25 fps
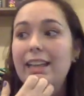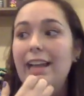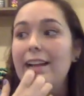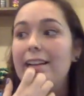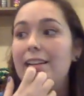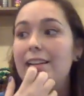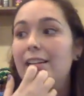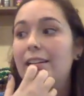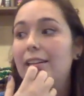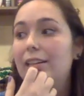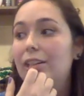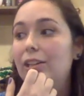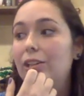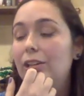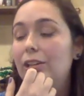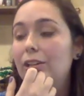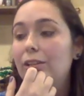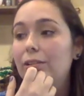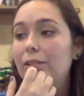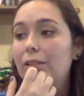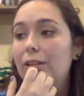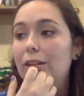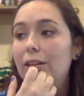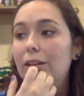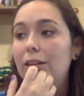get?
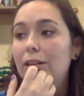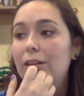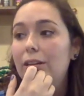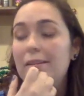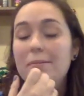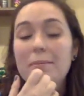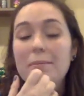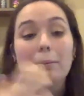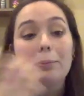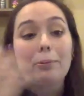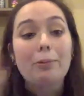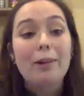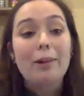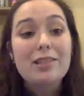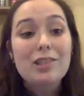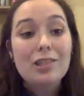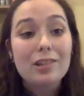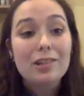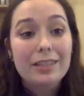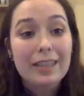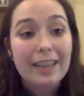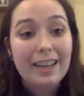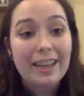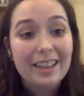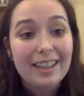I remember Pretzel
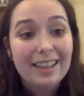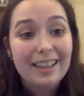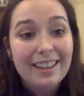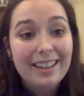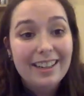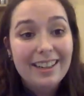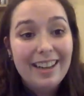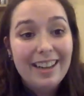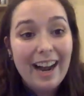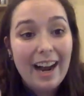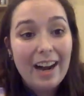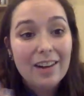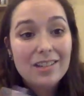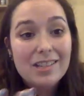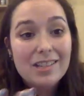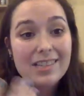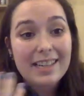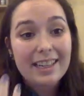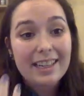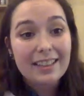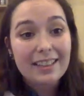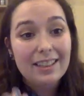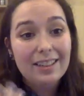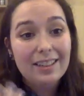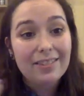Day. How does
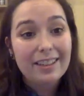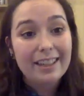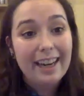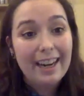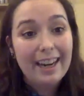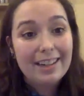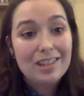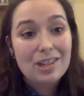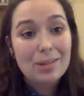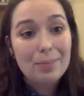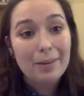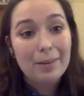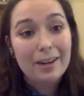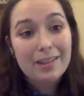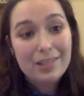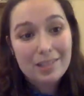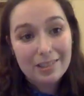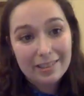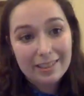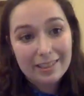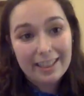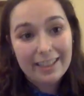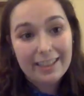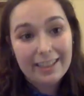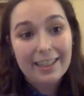Stanley react to
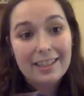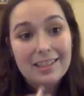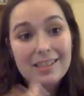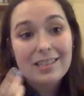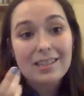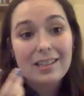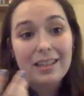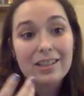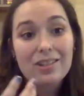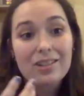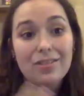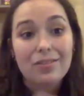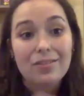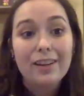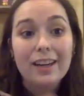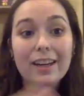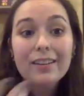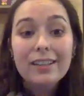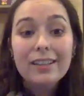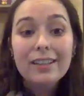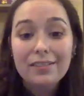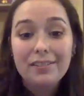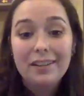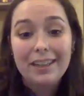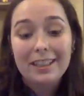Pretzel Day? It's
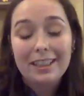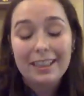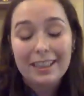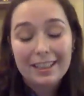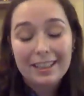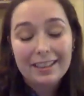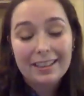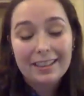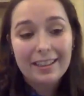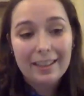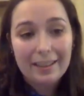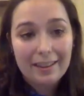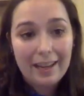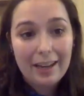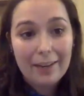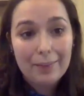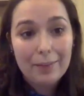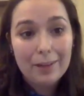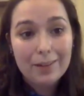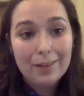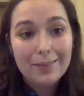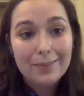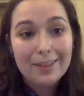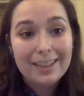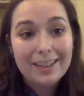very funny in that
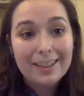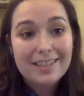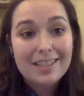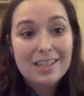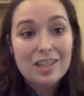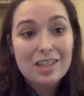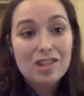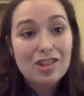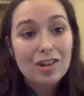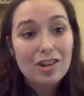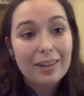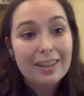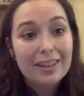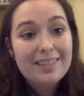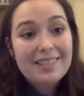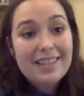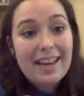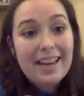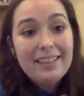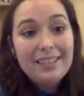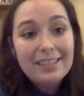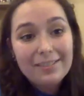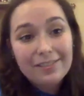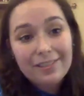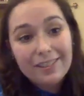moment because he's so
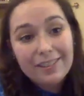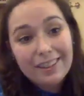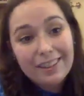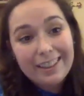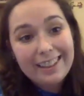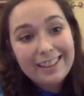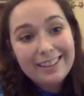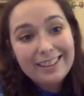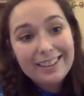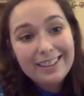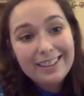excited for it.